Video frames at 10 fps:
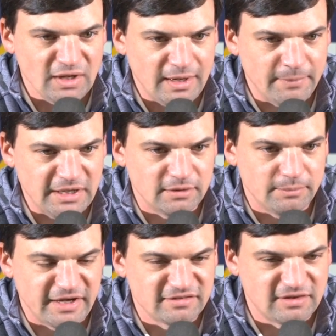kind of making the
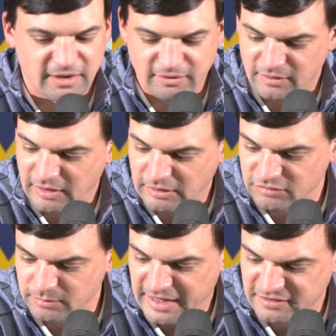best out of
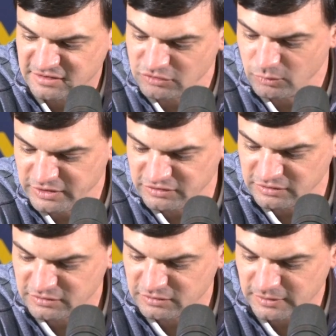some bad
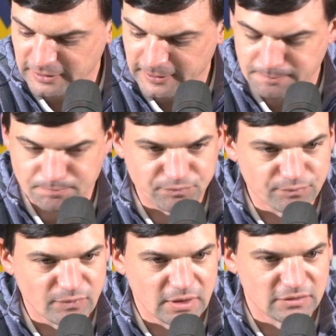situations.
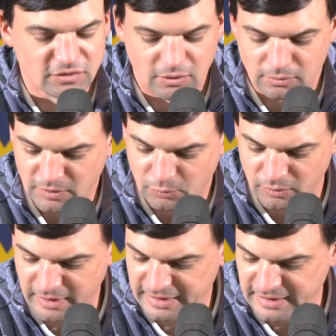So I
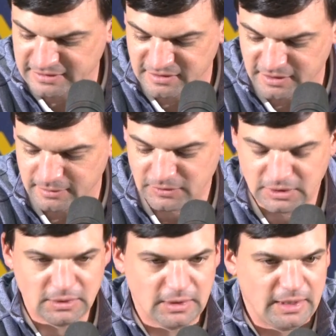want to recognize them.
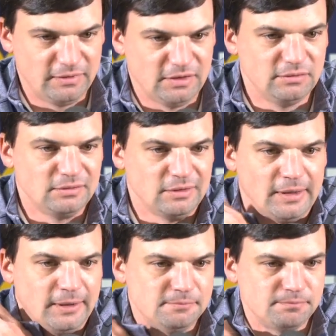And then
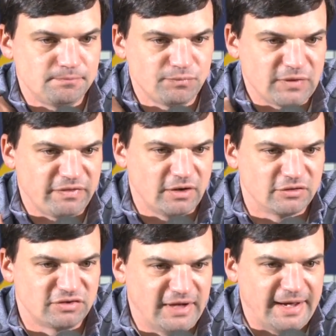I thought
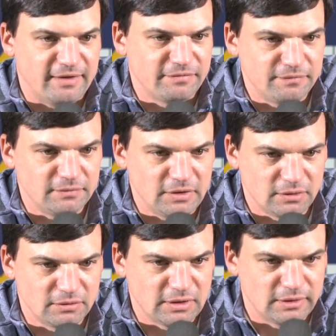our staff, you
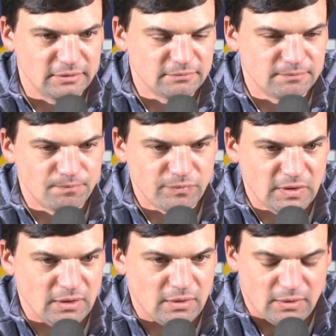know,
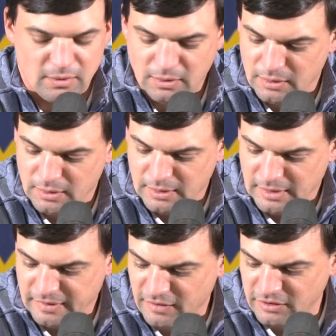
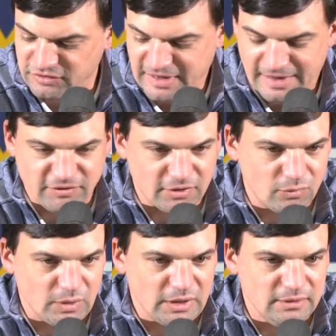I thought our staff did a
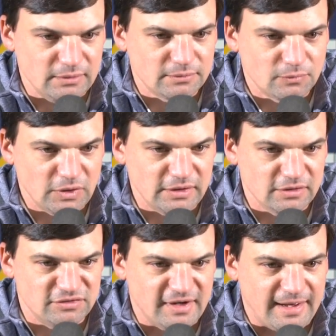really, really
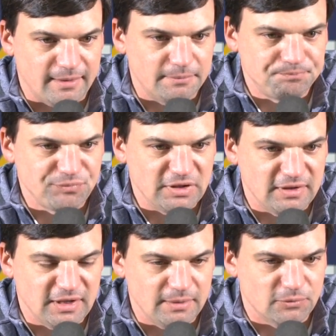good job in
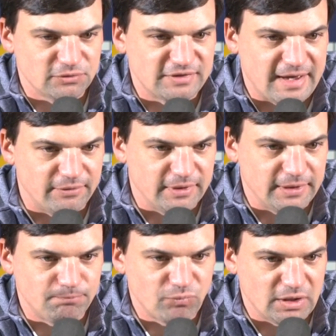the game on
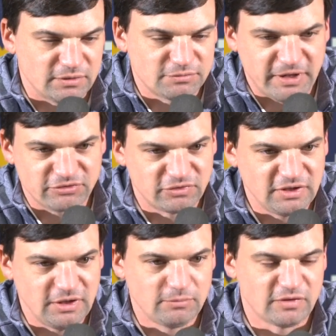Saturday. Special
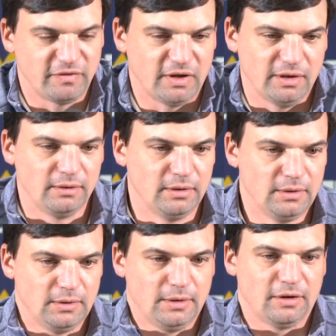teams, I thought
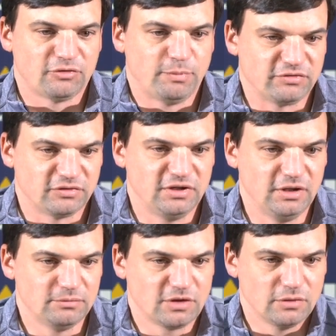our special
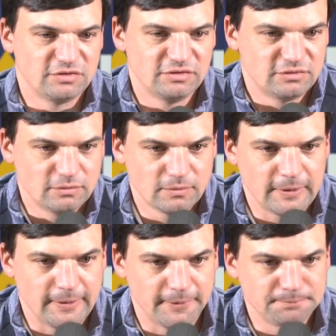teams coaches,
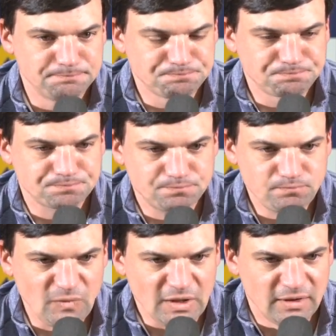
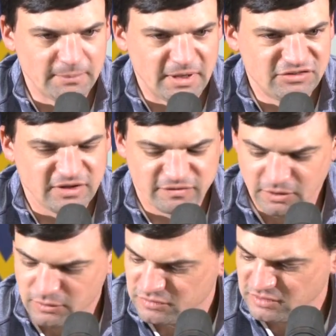led by Jeff
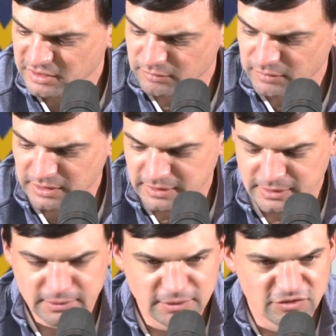Kuntz, did a
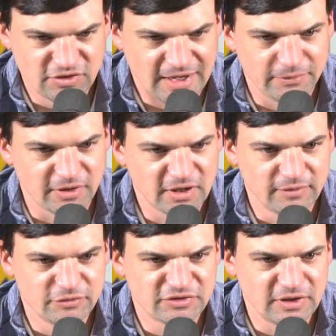really good job with our
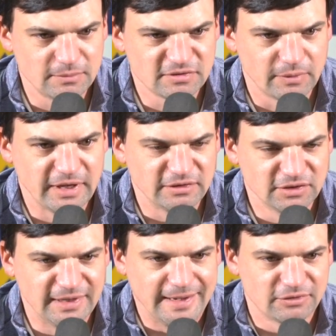coverage schemes. I thought we had
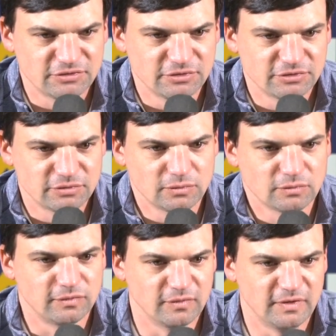good answers
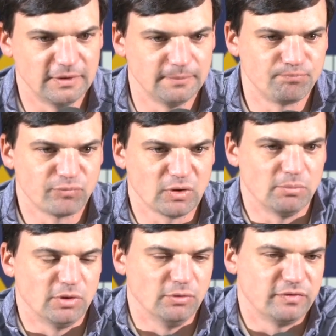for them,
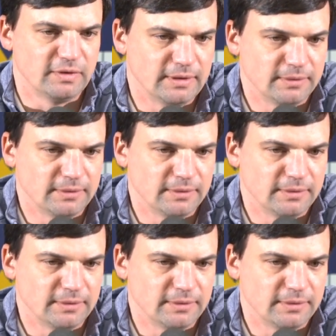both